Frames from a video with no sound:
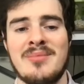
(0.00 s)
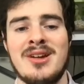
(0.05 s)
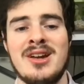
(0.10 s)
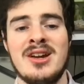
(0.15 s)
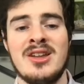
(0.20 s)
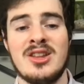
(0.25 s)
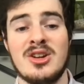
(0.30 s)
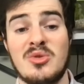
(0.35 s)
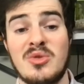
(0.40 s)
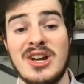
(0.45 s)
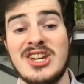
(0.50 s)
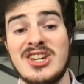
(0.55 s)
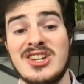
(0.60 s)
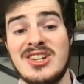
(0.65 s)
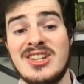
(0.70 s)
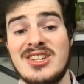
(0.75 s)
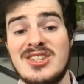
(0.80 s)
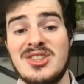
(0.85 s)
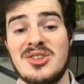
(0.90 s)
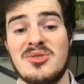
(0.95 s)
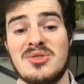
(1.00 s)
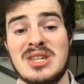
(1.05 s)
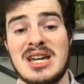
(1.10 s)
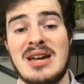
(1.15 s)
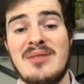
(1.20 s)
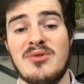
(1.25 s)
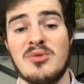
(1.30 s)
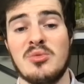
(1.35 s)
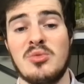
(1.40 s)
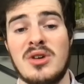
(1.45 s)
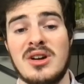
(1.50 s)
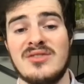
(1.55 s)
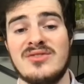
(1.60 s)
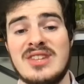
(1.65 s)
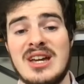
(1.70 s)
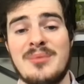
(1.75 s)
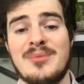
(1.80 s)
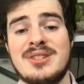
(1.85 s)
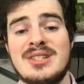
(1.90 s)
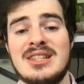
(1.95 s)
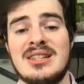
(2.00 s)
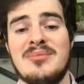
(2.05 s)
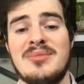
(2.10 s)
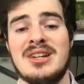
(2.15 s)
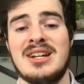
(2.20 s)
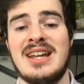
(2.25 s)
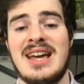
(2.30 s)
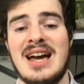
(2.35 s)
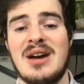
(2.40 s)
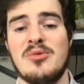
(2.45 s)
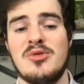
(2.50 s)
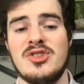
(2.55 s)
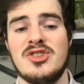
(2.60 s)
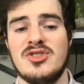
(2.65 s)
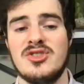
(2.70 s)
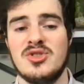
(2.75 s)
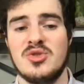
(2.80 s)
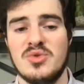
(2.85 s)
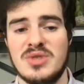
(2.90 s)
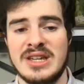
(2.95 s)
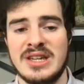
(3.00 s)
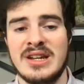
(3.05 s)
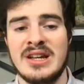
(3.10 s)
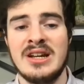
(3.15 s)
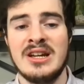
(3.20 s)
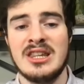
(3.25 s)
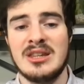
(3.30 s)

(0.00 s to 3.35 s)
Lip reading: The question is, though, time for what? If time was unlimited, how would you use it?